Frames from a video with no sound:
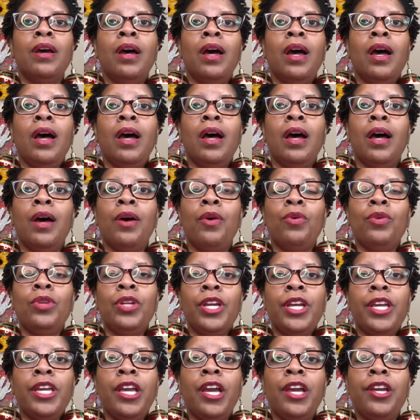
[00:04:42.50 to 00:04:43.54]
uh,
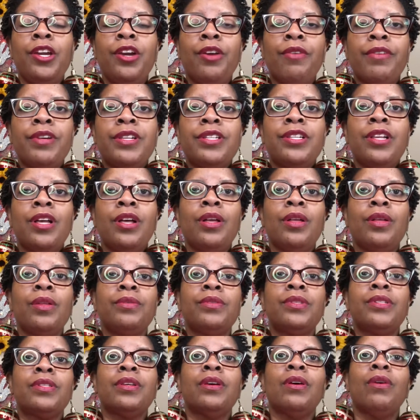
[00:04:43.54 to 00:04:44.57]
looking at your
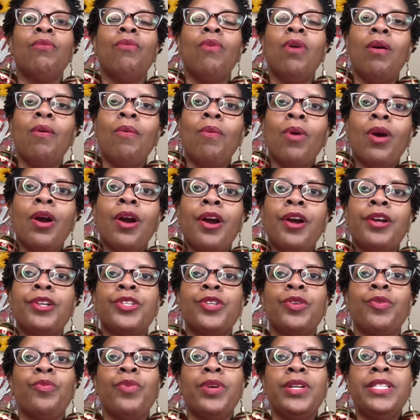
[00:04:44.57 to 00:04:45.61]
results, what
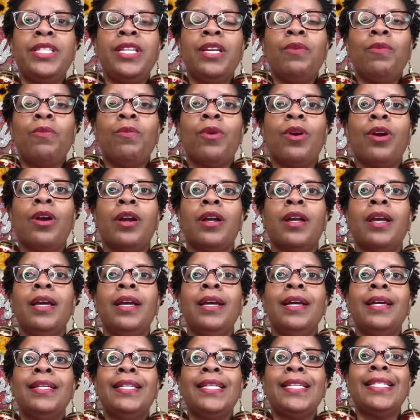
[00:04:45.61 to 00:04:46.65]
worked, what didn't work,
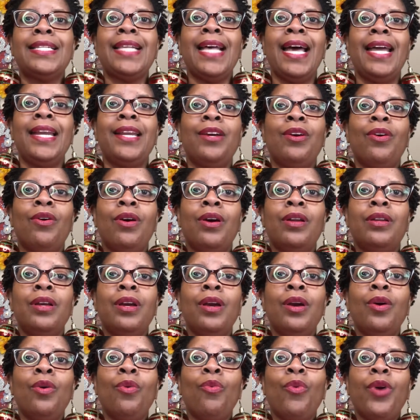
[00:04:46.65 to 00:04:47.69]
deciding on
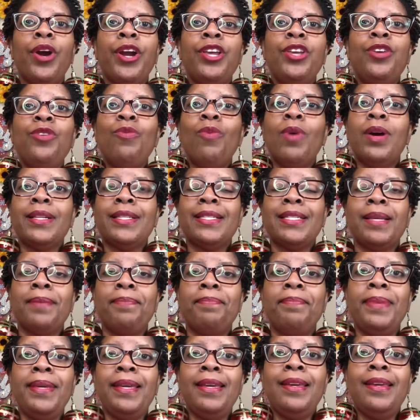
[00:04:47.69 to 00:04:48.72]
where you want to
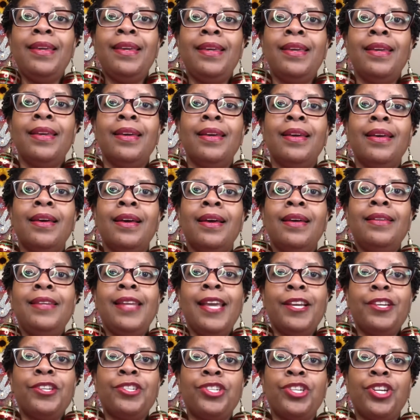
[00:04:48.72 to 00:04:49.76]
be
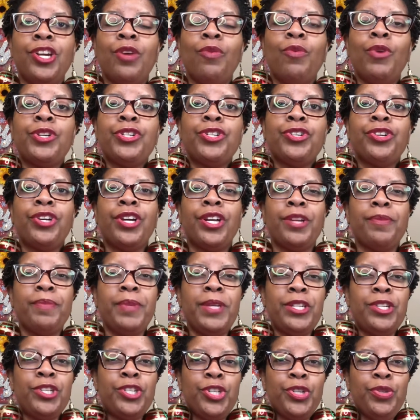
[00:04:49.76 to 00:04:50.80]
next year, what you're going to
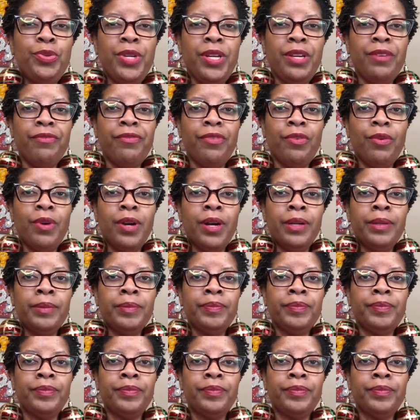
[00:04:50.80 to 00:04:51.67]
be shooting for,